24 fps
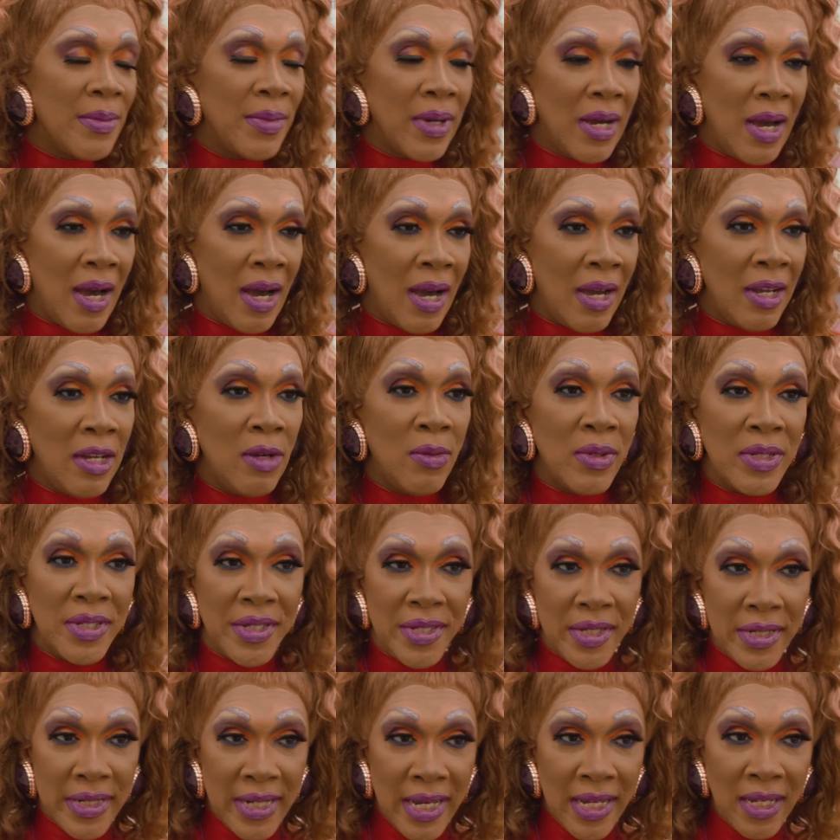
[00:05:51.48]
some guy who wants
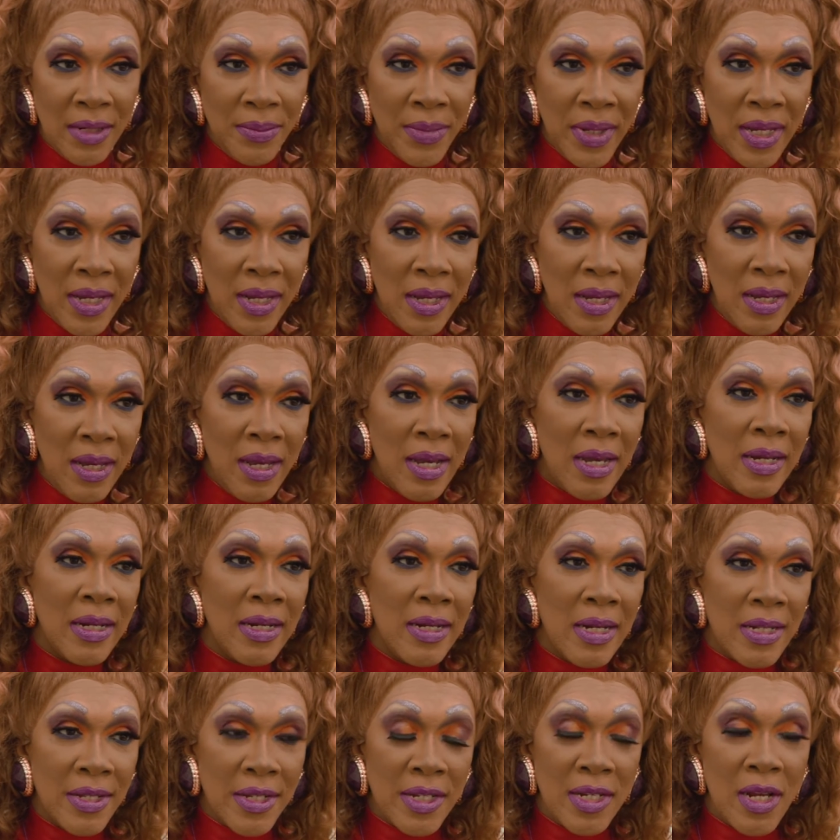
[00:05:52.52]
to date me and he
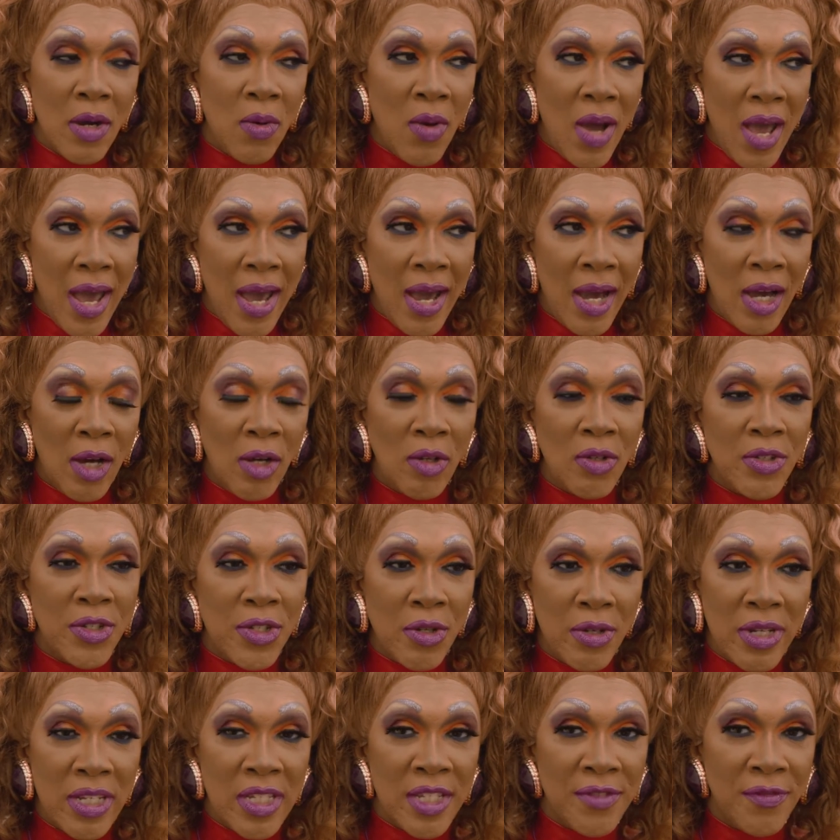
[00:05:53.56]
doesn't know how,
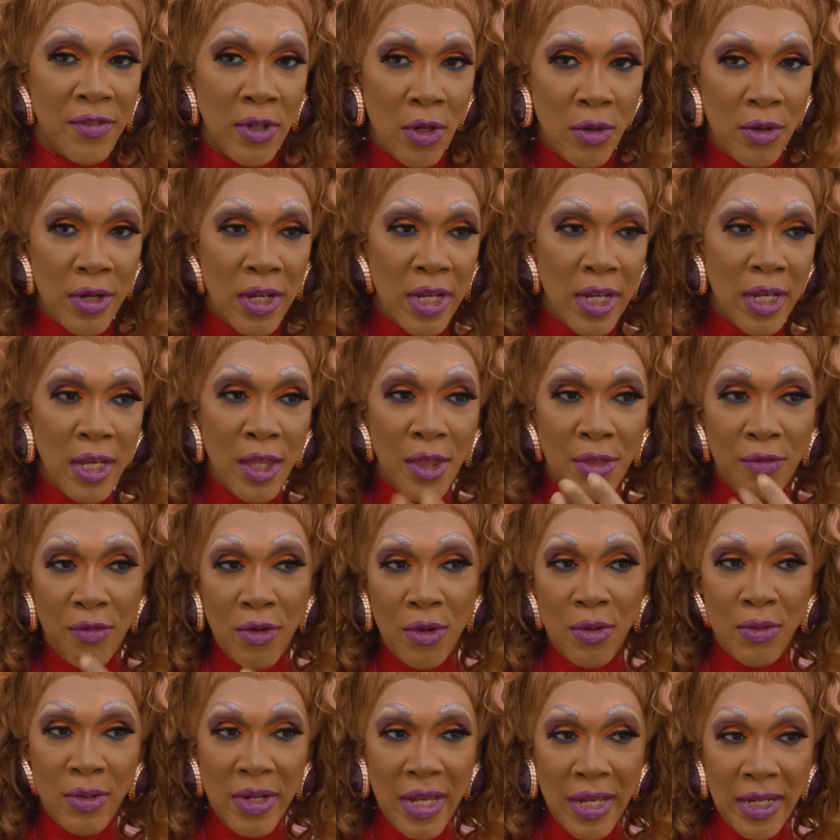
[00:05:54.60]
so he's flirting
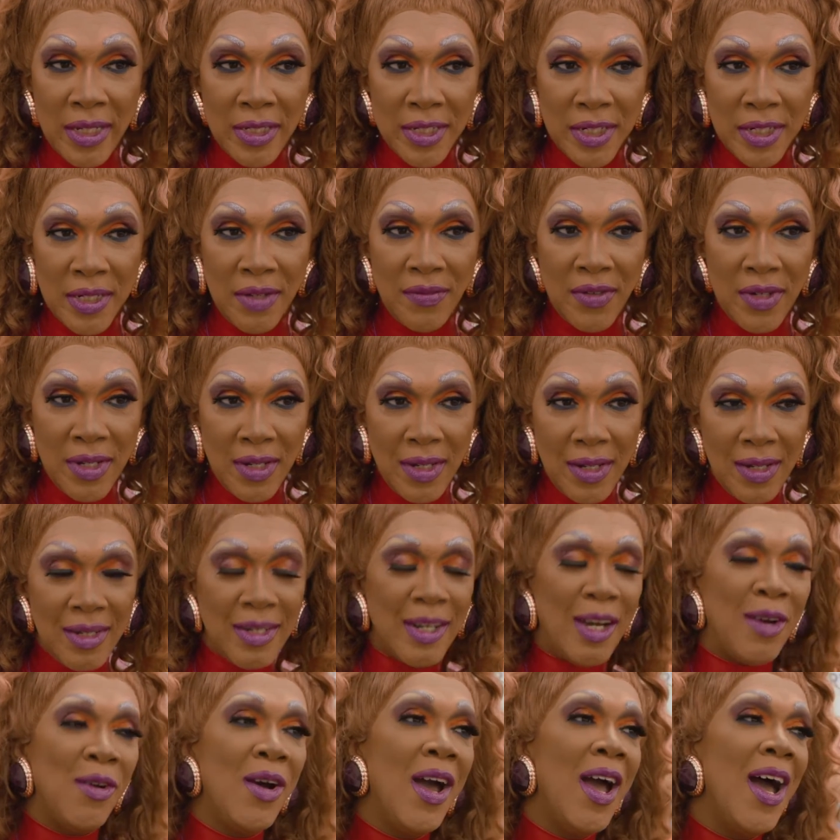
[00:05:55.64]
through negativity.
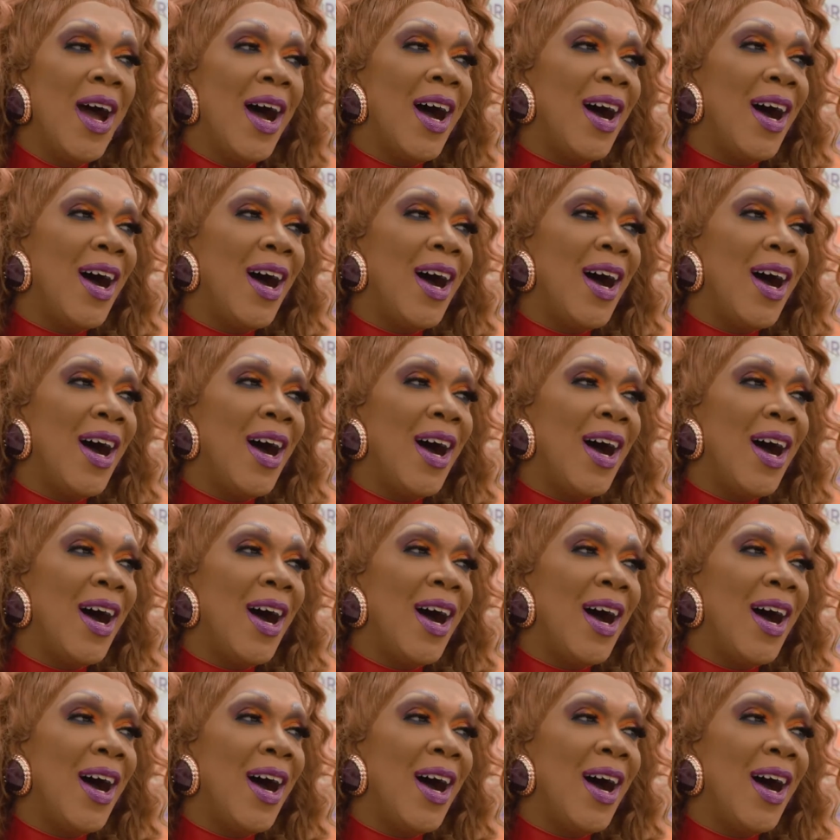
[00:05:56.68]
No.